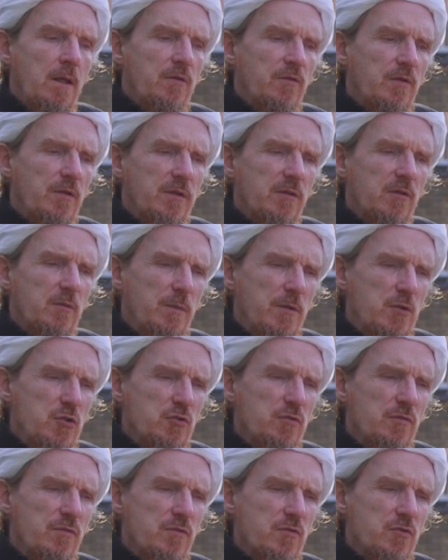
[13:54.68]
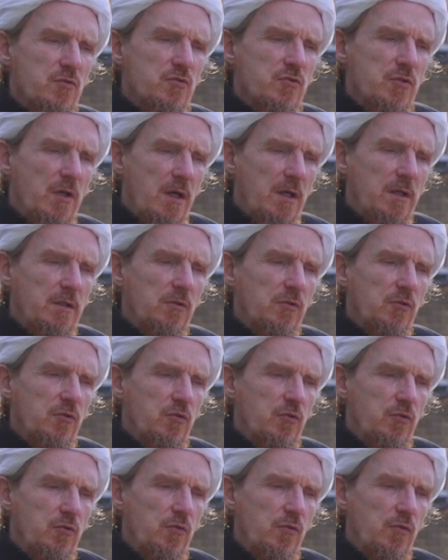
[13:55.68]
So an exposure of the child
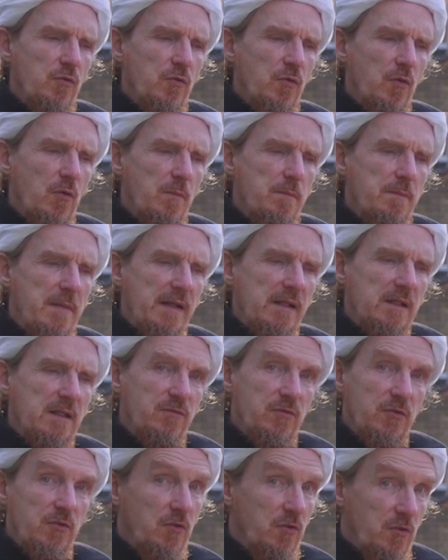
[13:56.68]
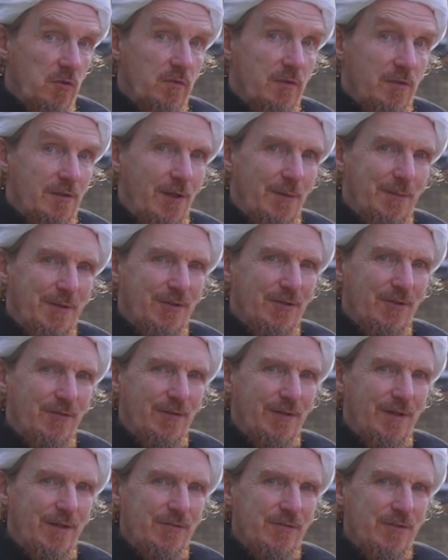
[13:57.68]
to the magnificence of Islamic
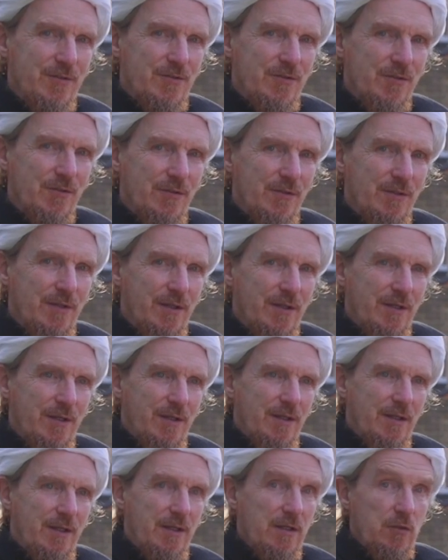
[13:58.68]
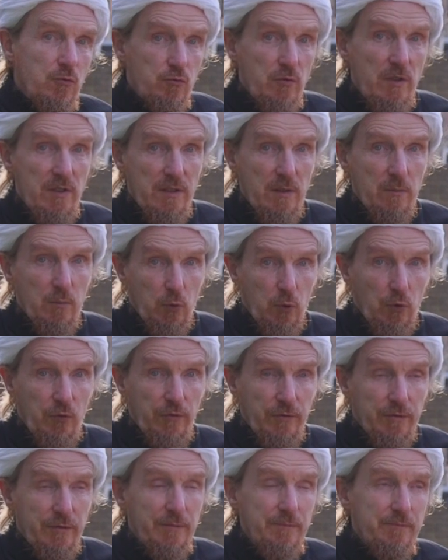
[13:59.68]
civilization is really
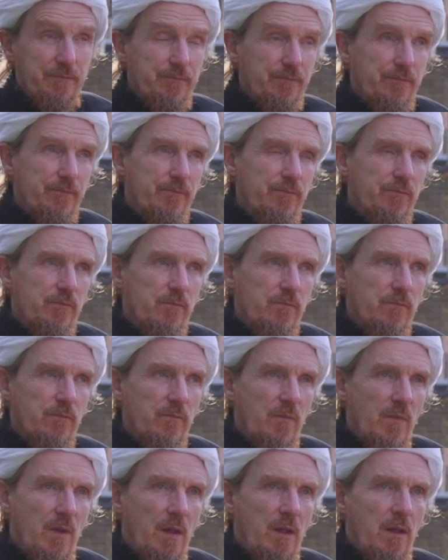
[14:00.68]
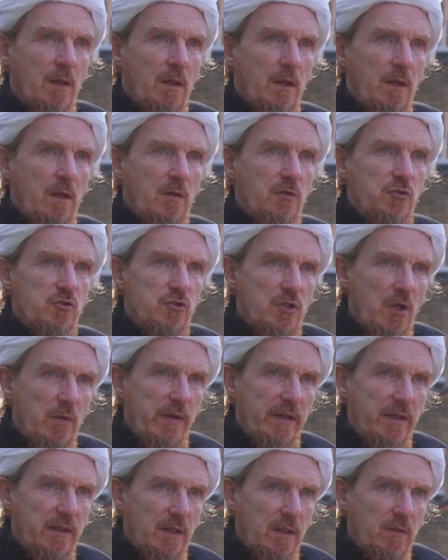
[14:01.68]
important.
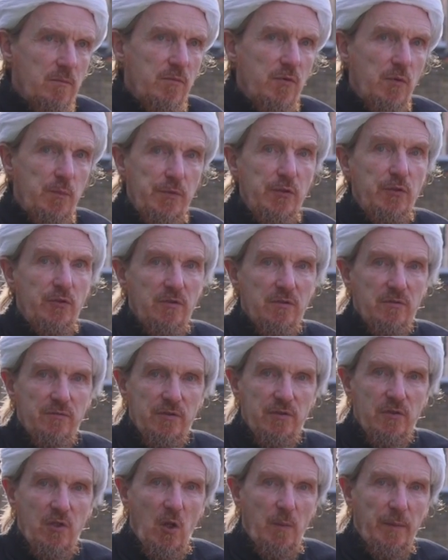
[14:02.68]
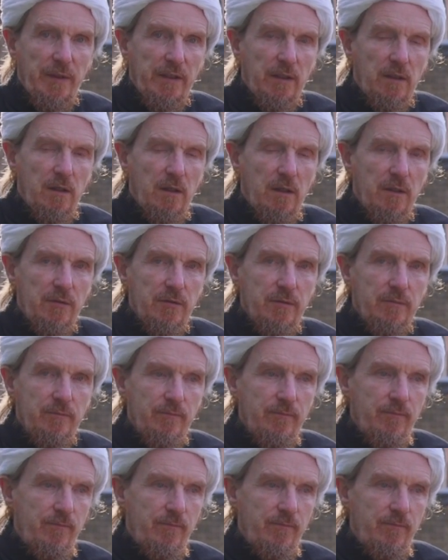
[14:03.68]
Showing them the beauties of Islamic art.